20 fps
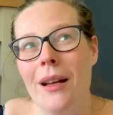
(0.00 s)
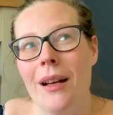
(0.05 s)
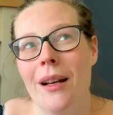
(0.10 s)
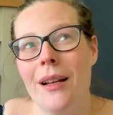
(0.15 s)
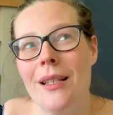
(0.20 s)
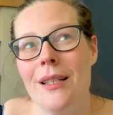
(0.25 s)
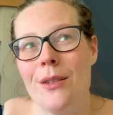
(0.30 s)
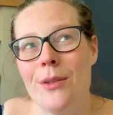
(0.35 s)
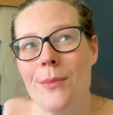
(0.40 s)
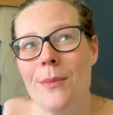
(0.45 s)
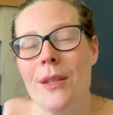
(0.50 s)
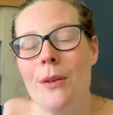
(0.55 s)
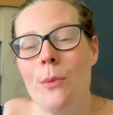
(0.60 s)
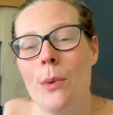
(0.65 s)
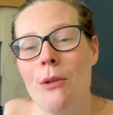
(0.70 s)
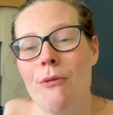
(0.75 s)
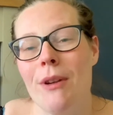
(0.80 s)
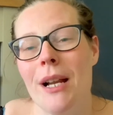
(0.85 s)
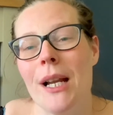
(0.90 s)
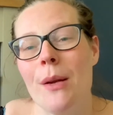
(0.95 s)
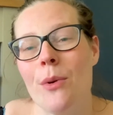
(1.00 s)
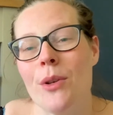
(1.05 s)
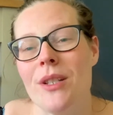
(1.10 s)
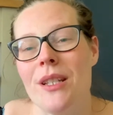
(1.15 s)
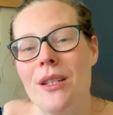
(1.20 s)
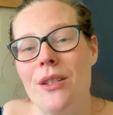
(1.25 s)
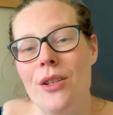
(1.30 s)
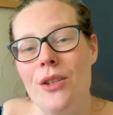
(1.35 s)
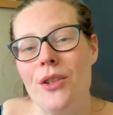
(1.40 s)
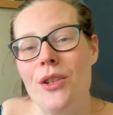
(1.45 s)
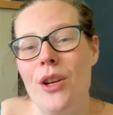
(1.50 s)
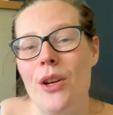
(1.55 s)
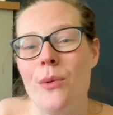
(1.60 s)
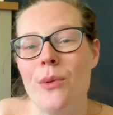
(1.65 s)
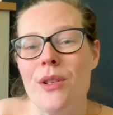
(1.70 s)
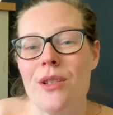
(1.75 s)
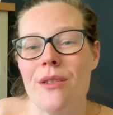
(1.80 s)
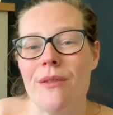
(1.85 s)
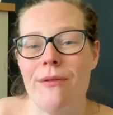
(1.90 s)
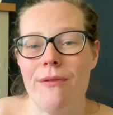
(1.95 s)
something we really wanted to do
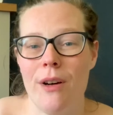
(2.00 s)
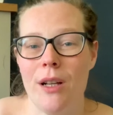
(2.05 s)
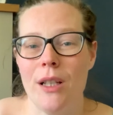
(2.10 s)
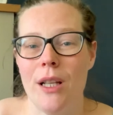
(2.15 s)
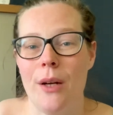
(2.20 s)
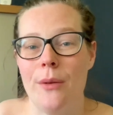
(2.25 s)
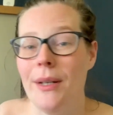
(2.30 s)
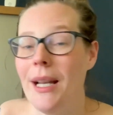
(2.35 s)
and to follow.